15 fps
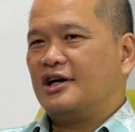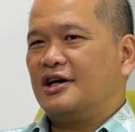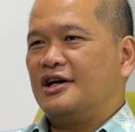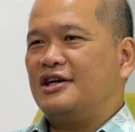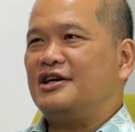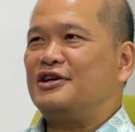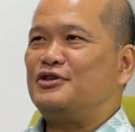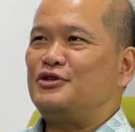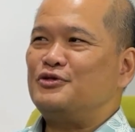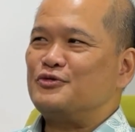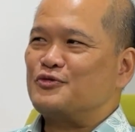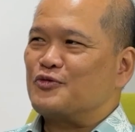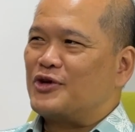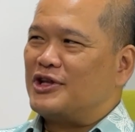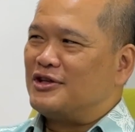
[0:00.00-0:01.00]
Yeah,
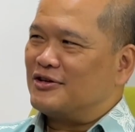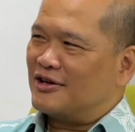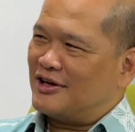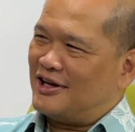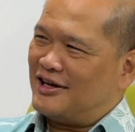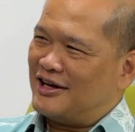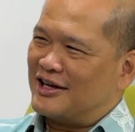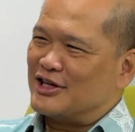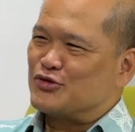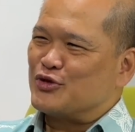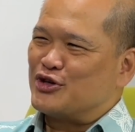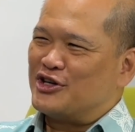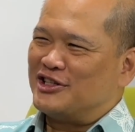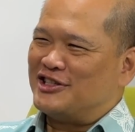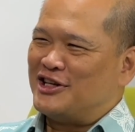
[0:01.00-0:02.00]
when
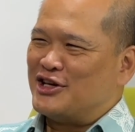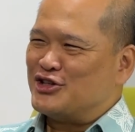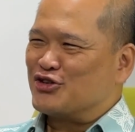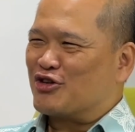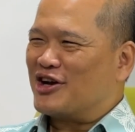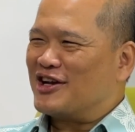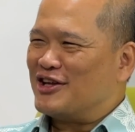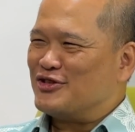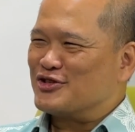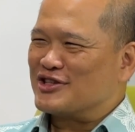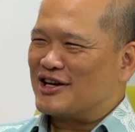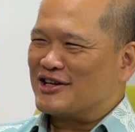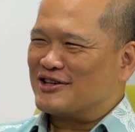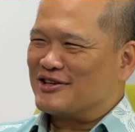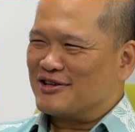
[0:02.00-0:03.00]
you're a teenager, right, and you
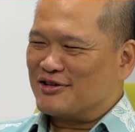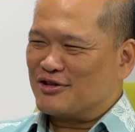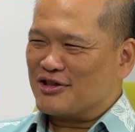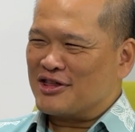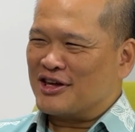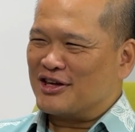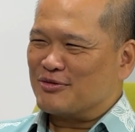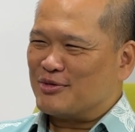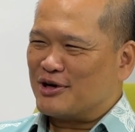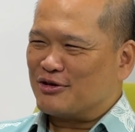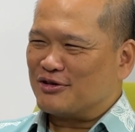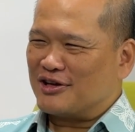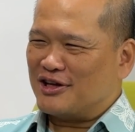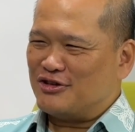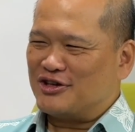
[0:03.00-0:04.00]
start thinking
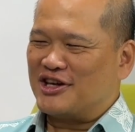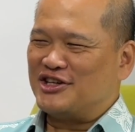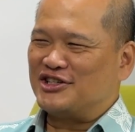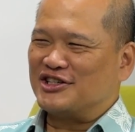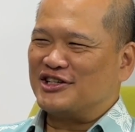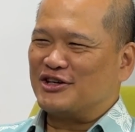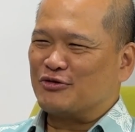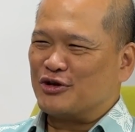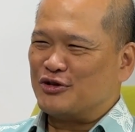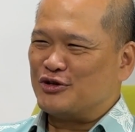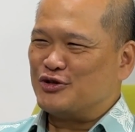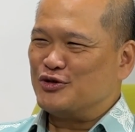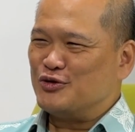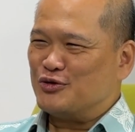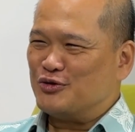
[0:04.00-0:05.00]
about education and what you
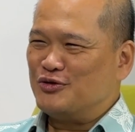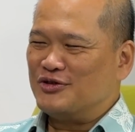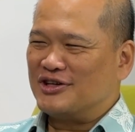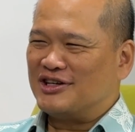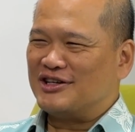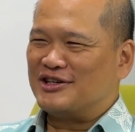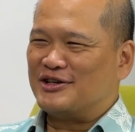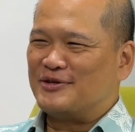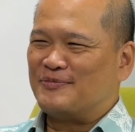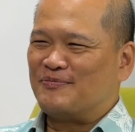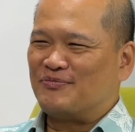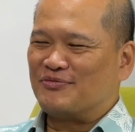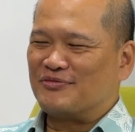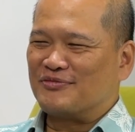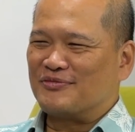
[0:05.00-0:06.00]
want to
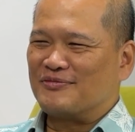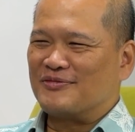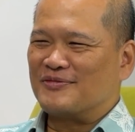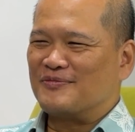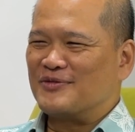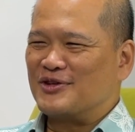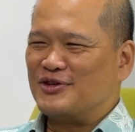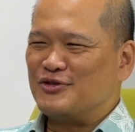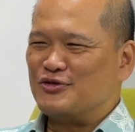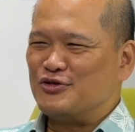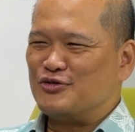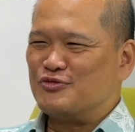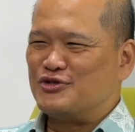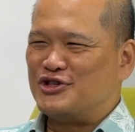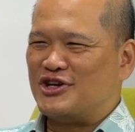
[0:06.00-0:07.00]
do,
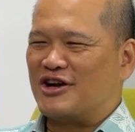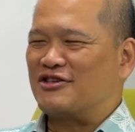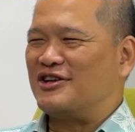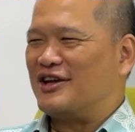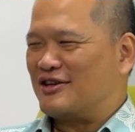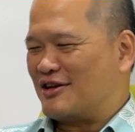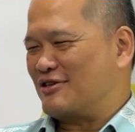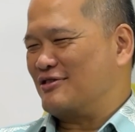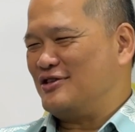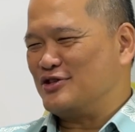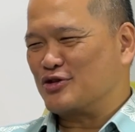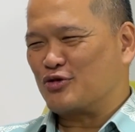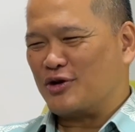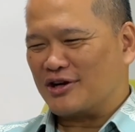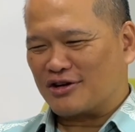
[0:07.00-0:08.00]
you generally, and this
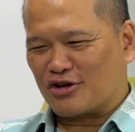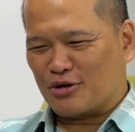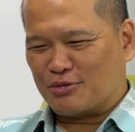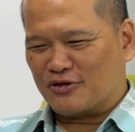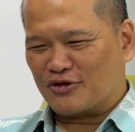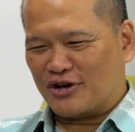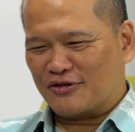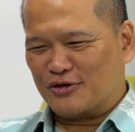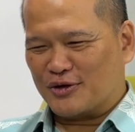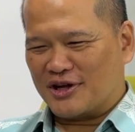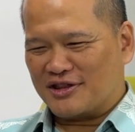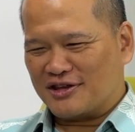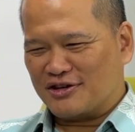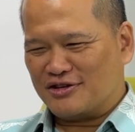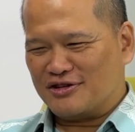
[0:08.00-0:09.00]
is quite common for everyone,
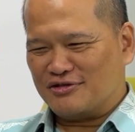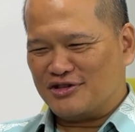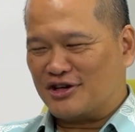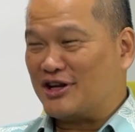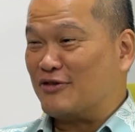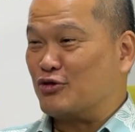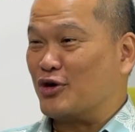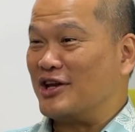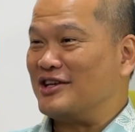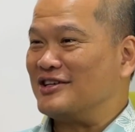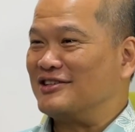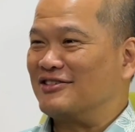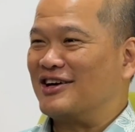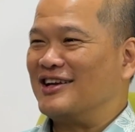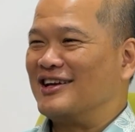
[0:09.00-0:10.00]
I think, you generally have no
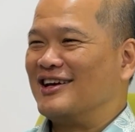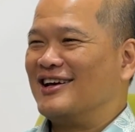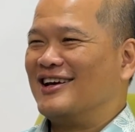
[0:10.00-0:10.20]
idea, right?